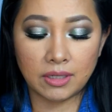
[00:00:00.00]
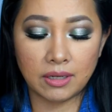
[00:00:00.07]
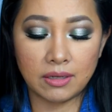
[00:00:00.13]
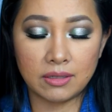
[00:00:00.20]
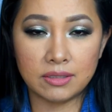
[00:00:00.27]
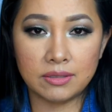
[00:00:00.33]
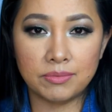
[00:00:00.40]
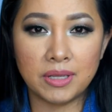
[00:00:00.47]

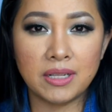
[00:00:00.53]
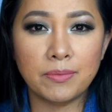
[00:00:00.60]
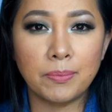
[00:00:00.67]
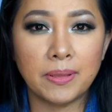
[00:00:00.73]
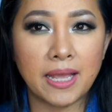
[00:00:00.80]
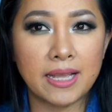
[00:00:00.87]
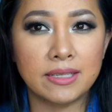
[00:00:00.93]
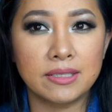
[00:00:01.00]
I smell
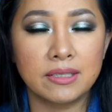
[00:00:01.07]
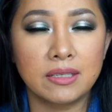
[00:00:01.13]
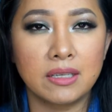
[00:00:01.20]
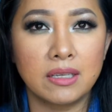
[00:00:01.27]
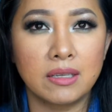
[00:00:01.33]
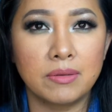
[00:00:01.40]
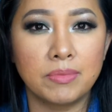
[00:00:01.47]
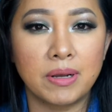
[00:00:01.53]

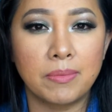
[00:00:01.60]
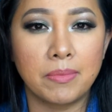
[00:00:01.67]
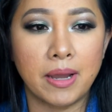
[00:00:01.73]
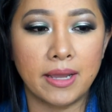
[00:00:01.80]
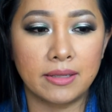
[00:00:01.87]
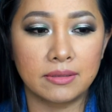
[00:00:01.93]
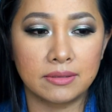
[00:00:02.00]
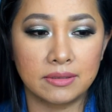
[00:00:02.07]
plasticky but
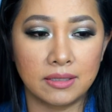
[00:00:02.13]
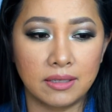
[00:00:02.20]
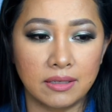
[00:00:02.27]
mild.